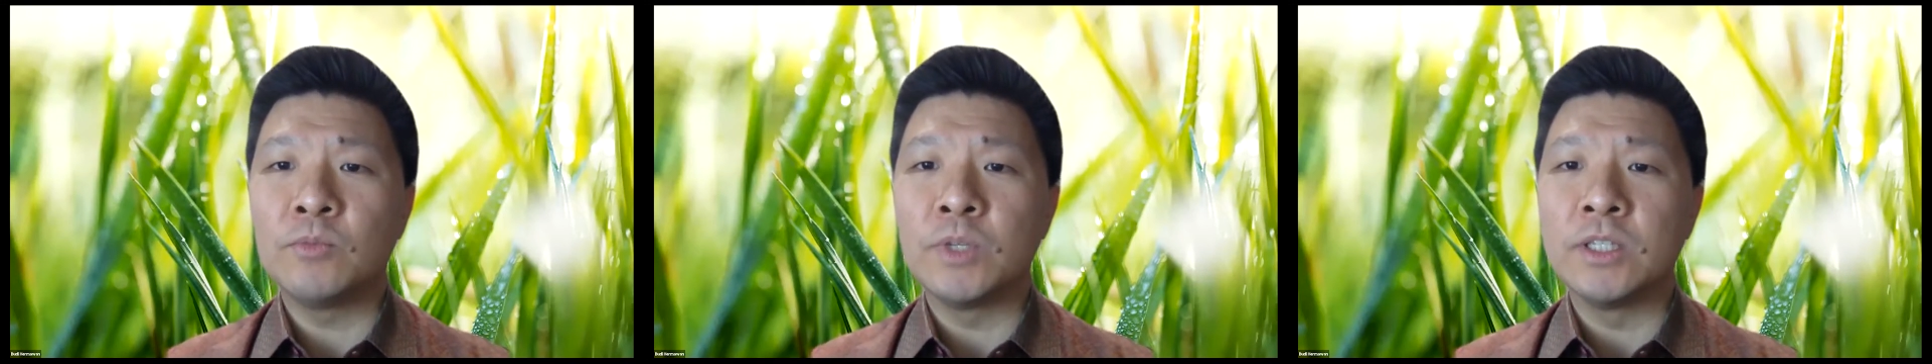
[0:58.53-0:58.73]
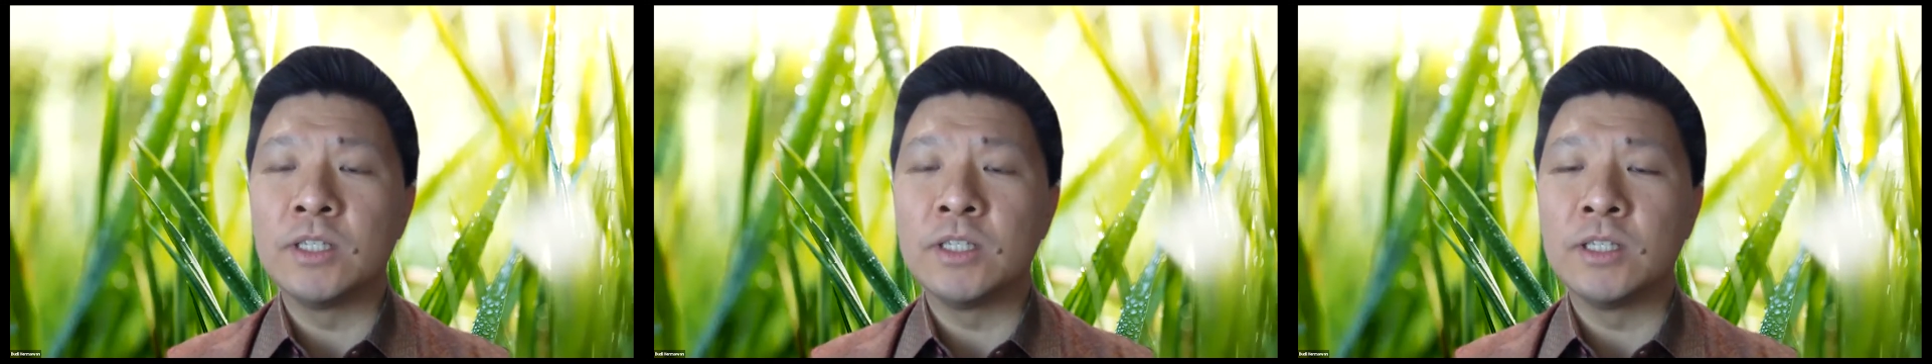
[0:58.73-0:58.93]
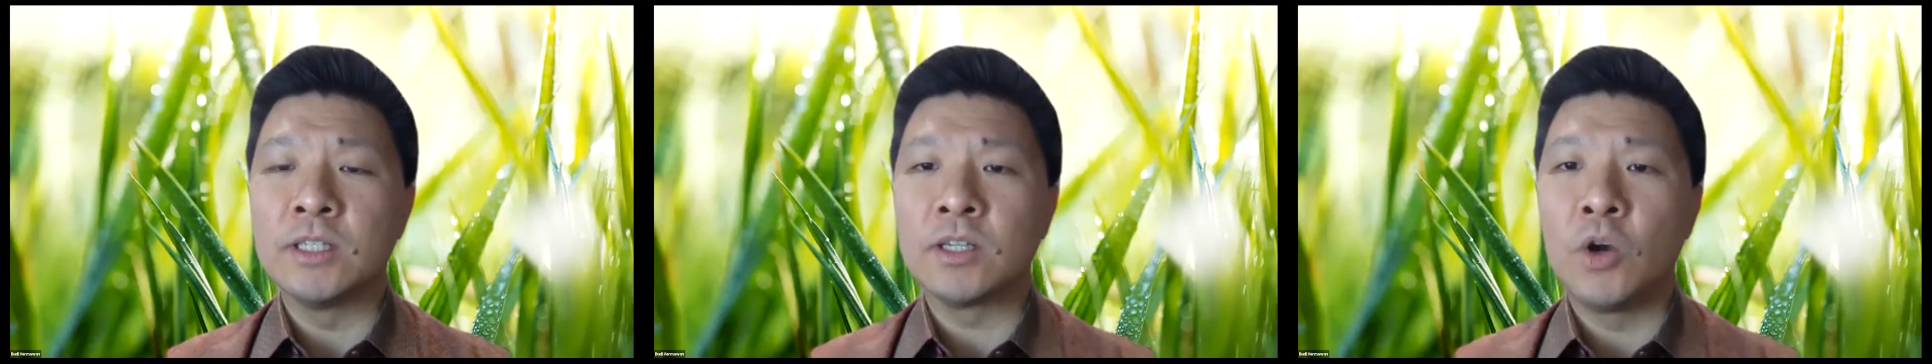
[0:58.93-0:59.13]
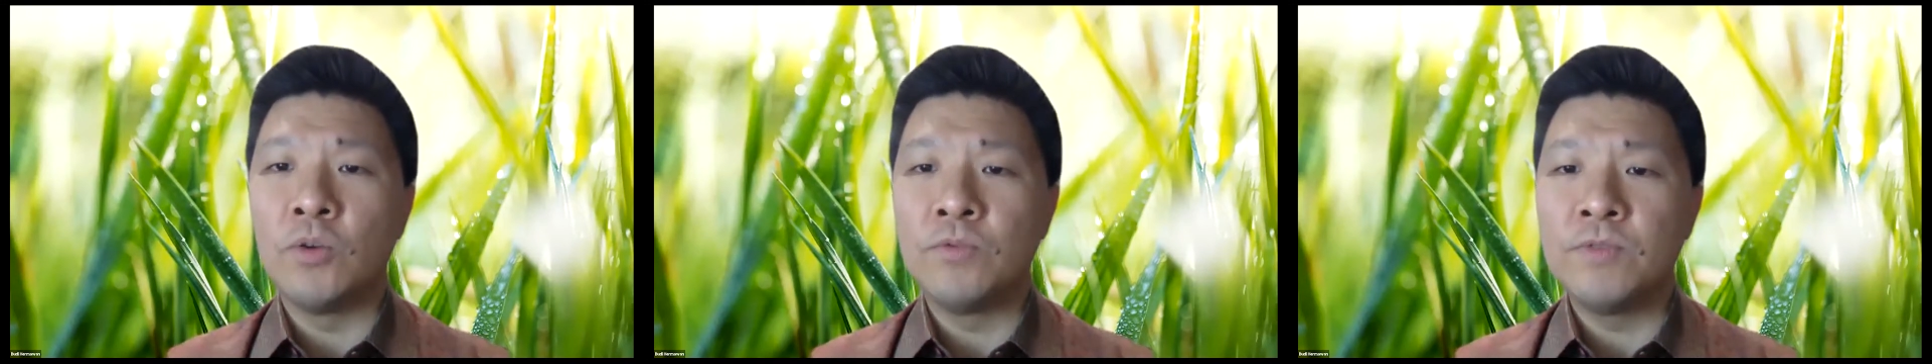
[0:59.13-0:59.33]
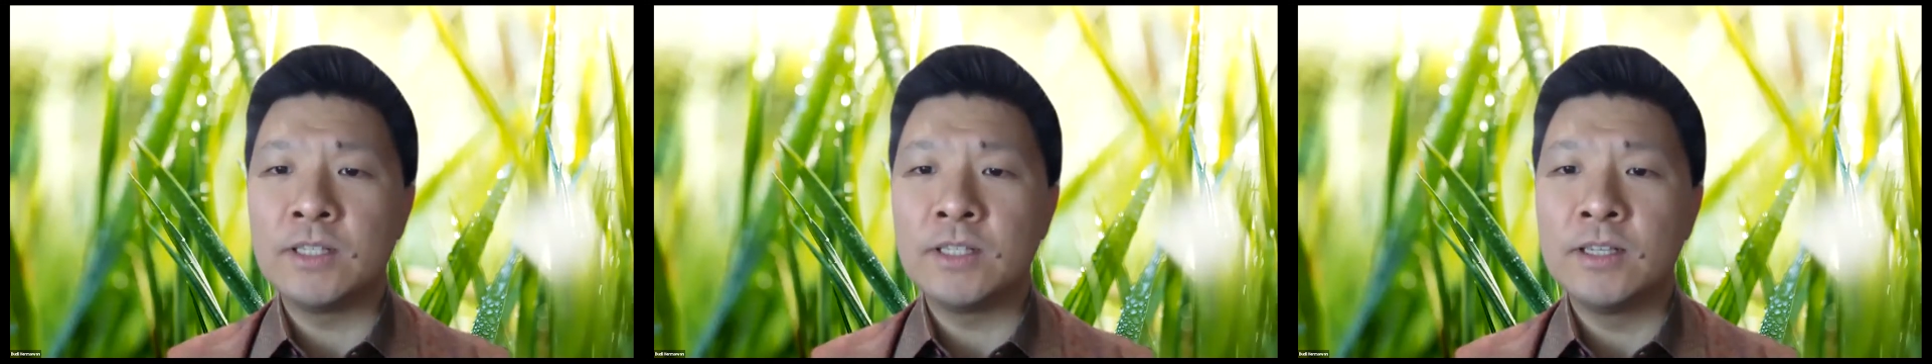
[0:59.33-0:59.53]
with the
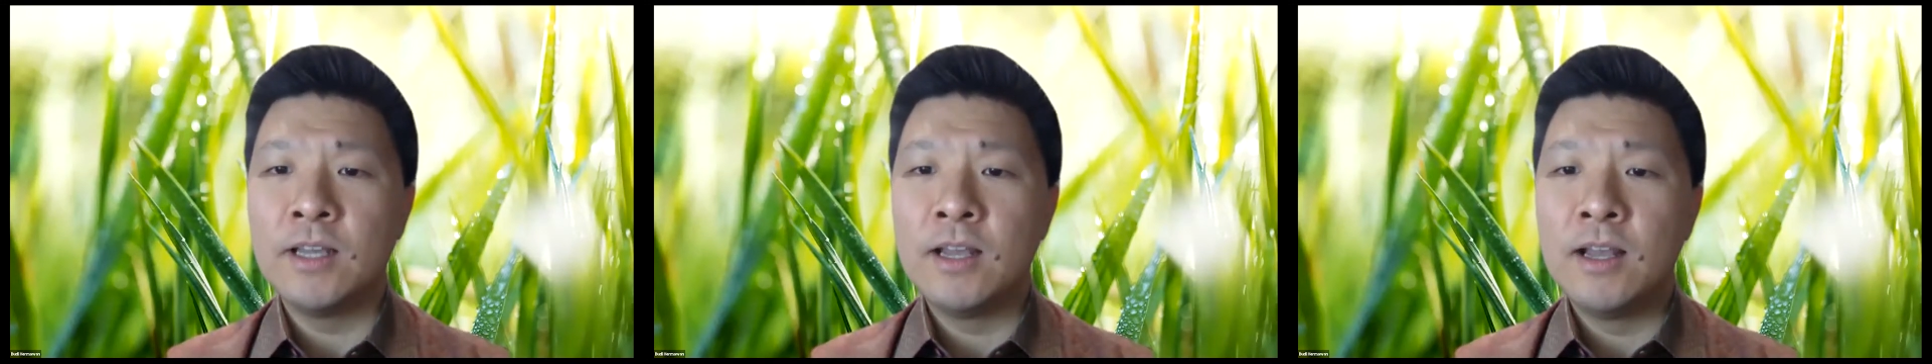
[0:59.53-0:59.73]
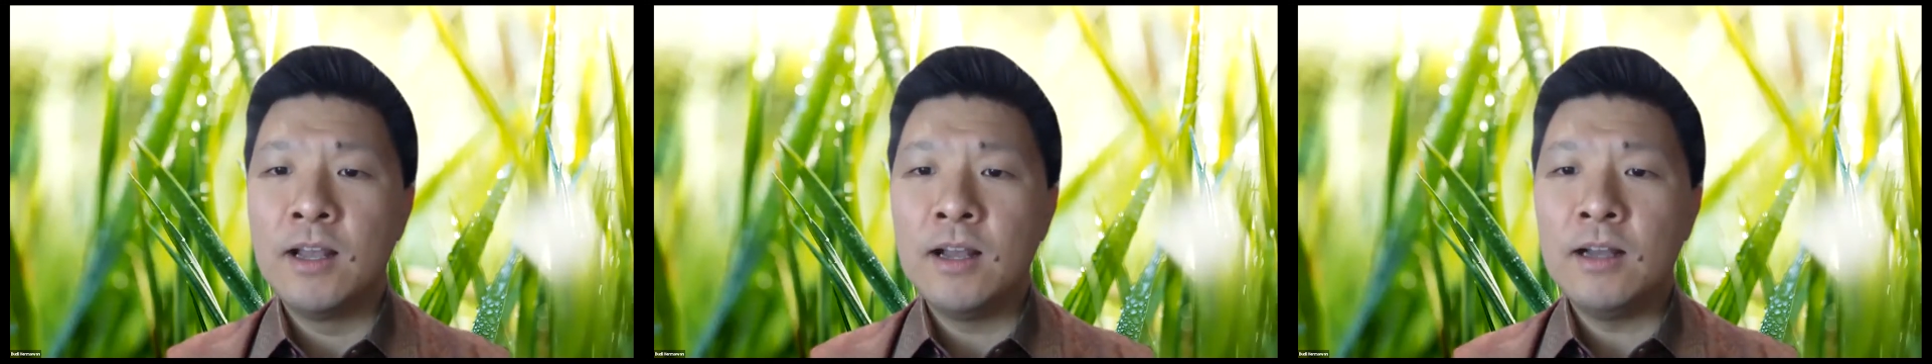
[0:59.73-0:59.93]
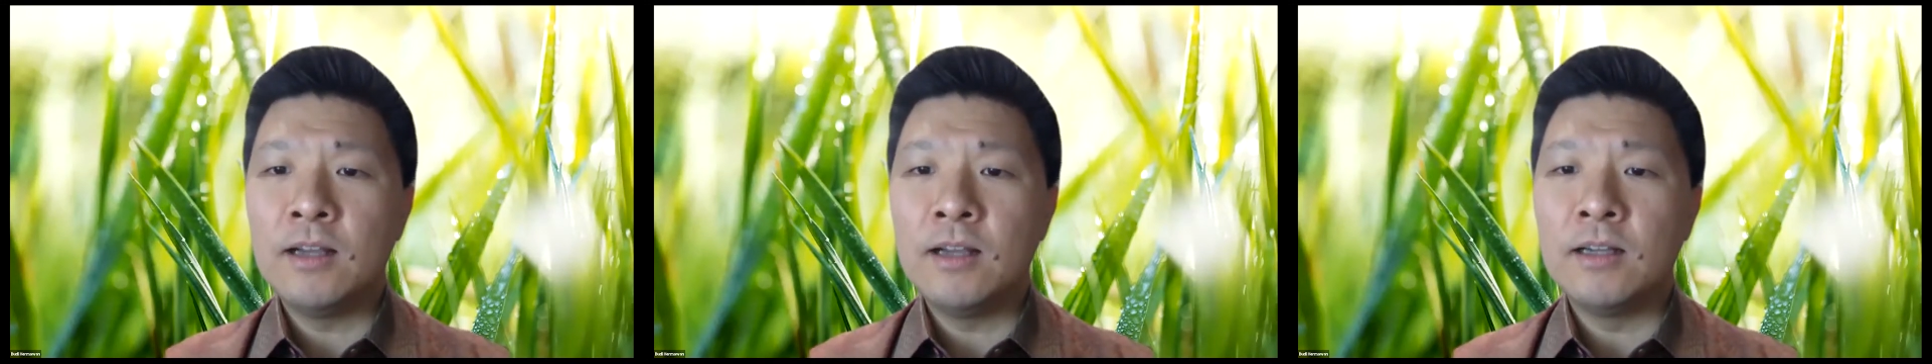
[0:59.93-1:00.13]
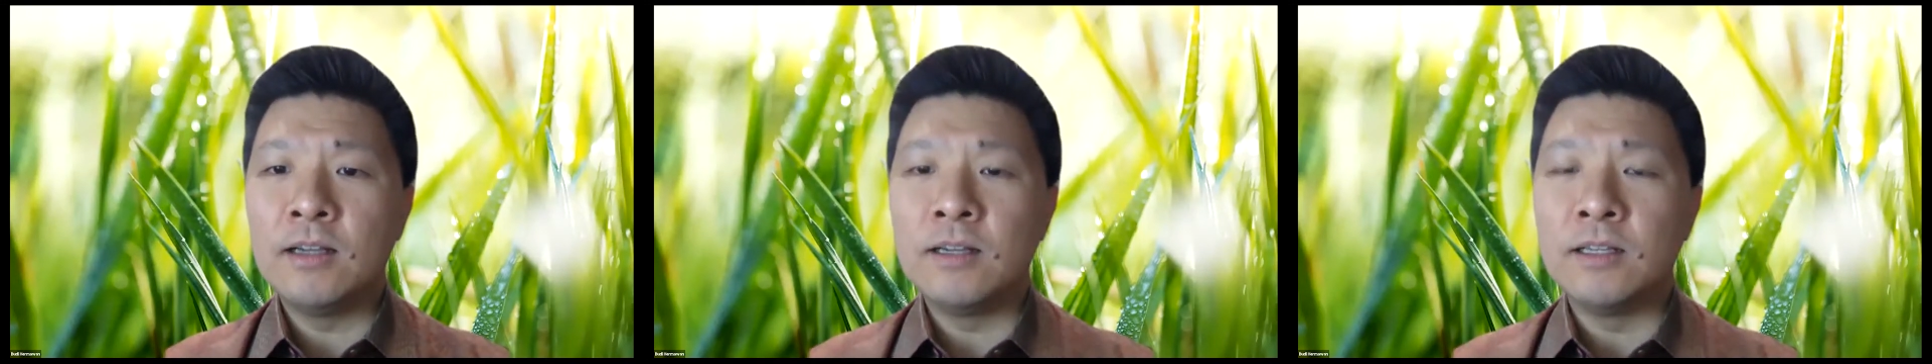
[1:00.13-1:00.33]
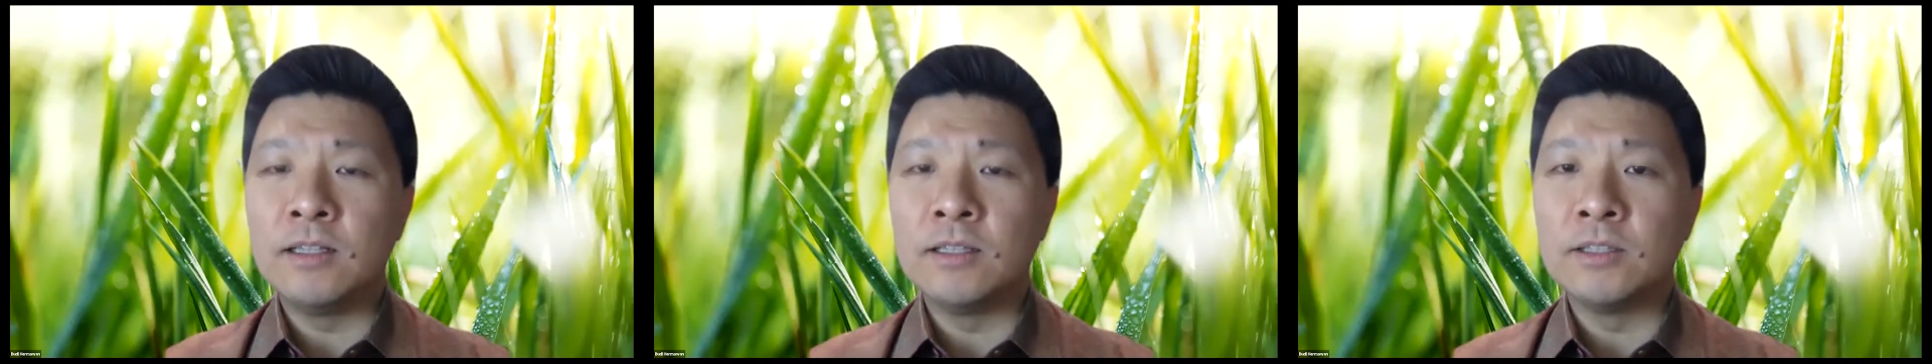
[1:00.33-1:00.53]
COVID.
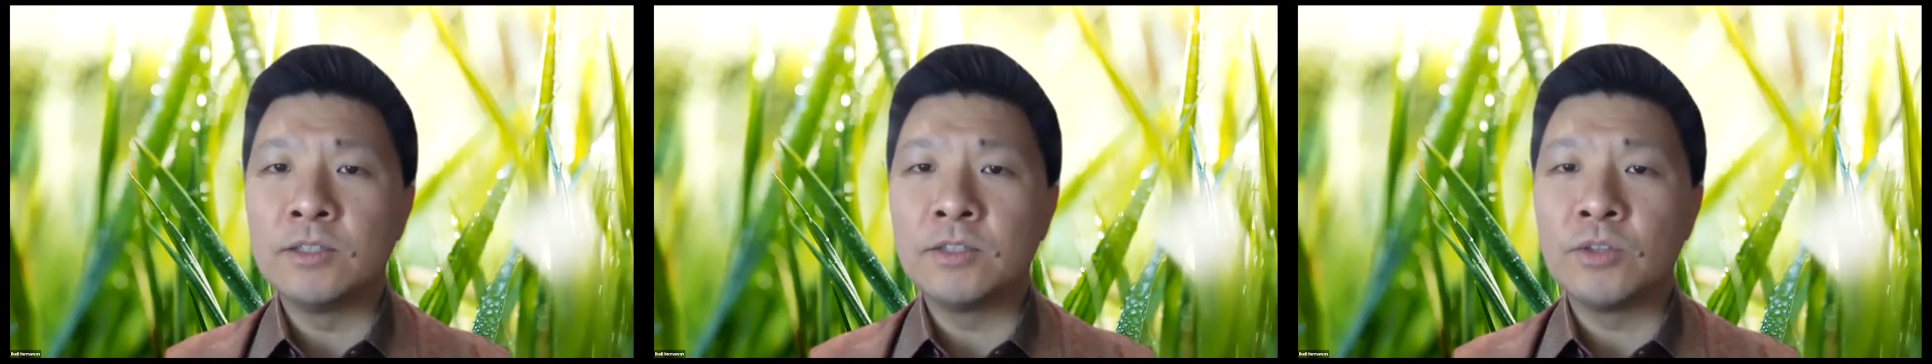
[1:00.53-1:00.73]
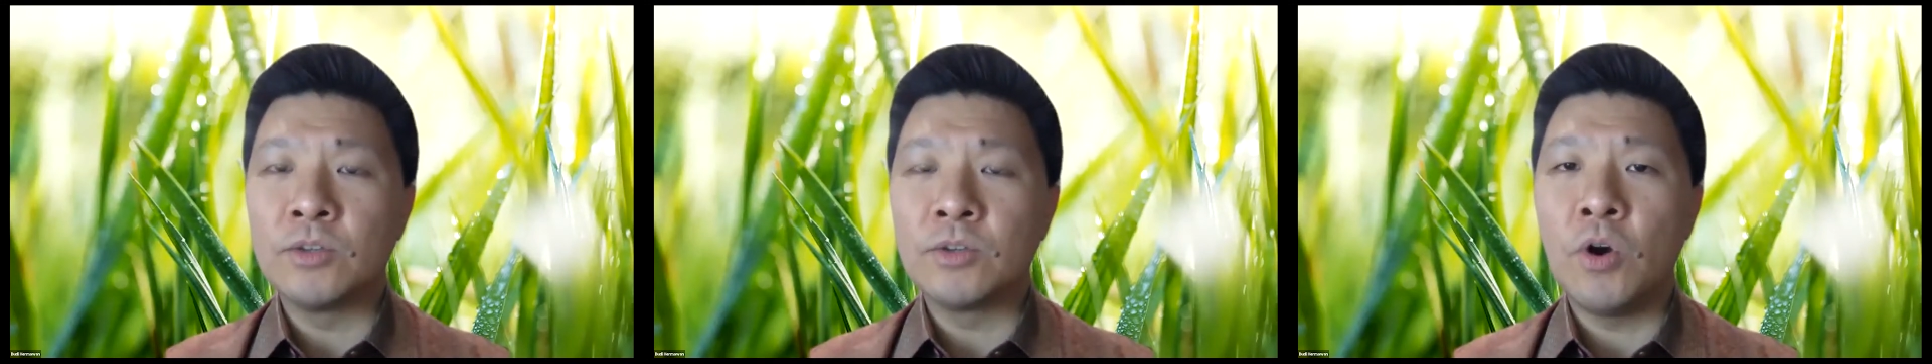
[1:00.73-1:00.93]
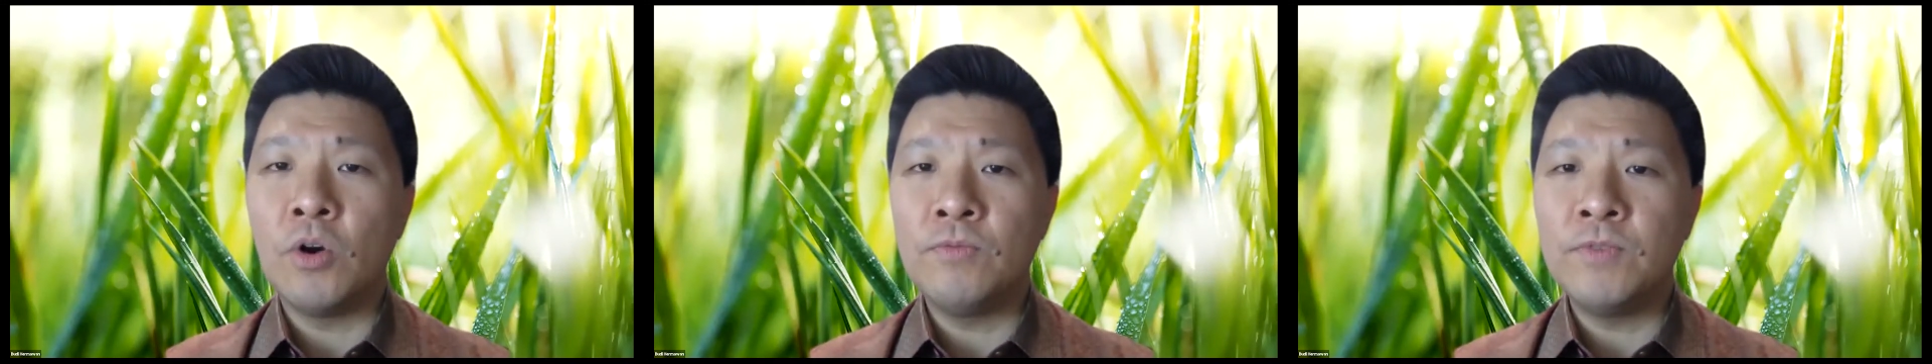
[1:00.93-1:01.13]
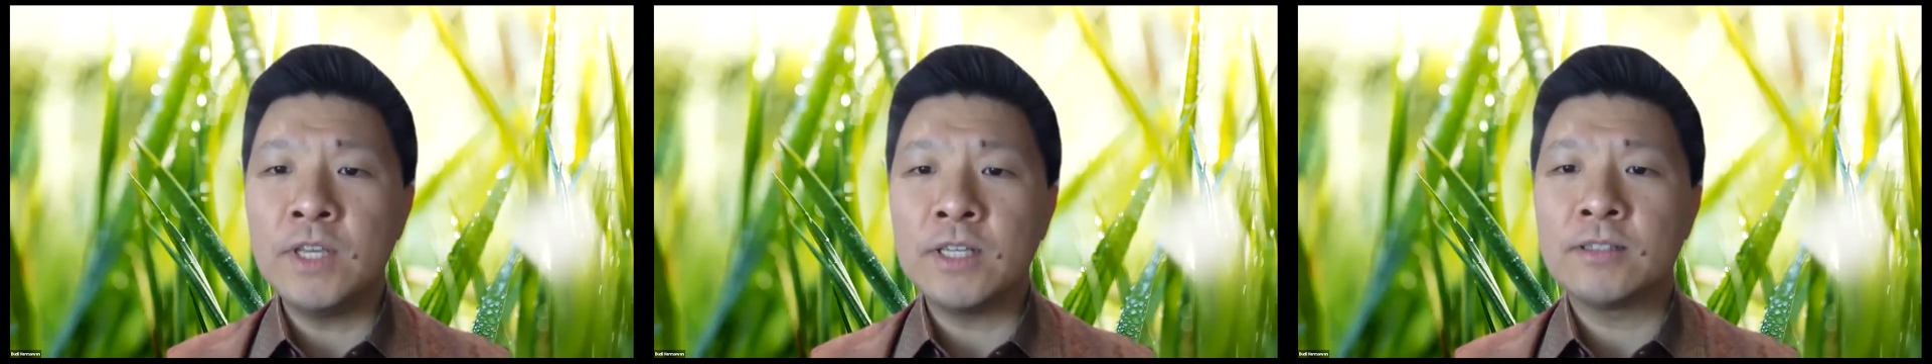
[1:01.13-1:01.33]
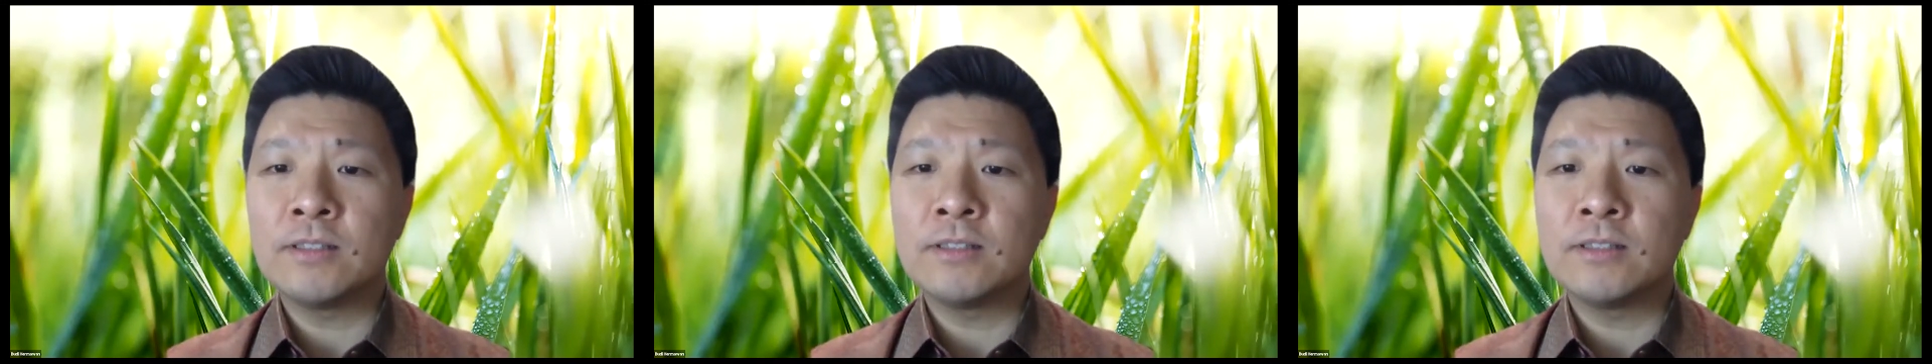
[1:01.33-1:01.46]
So COVID